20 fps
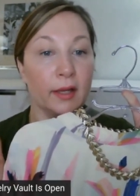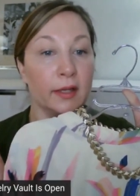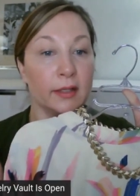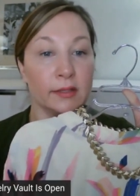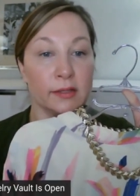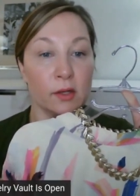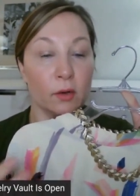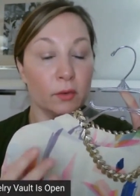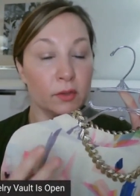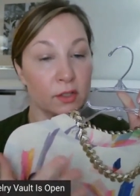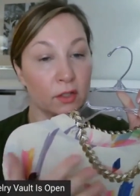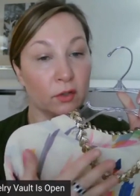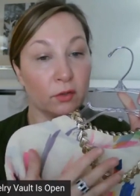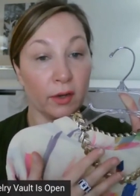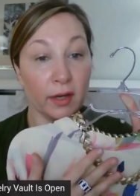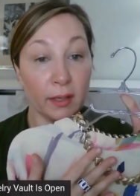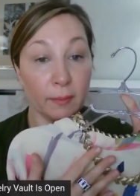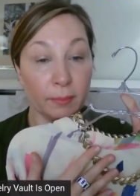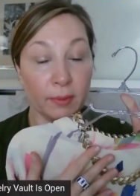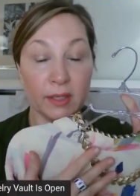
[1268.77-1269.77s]
So it's a
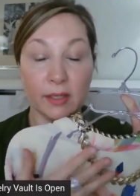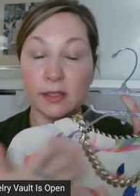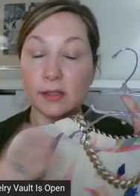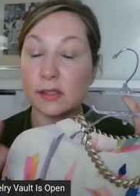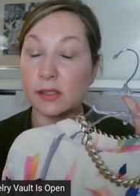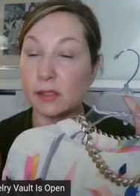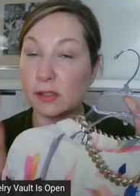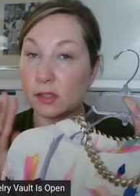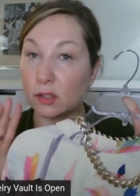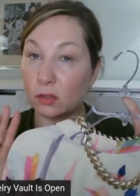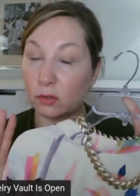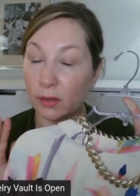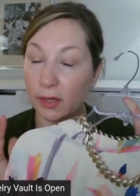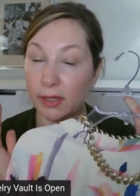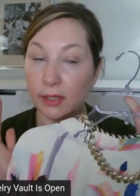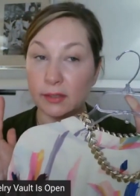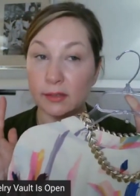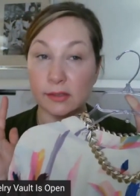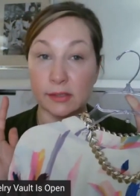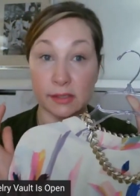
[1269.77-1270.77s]
great piece. It's a
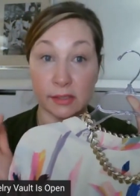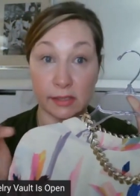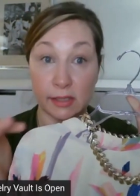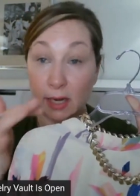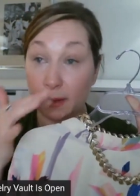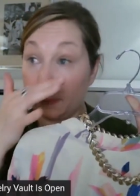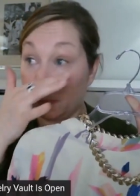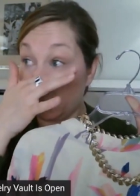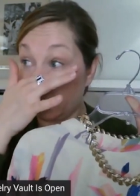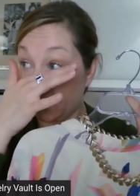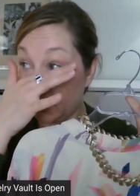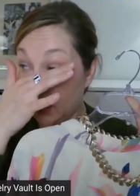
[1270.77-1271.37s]
great staple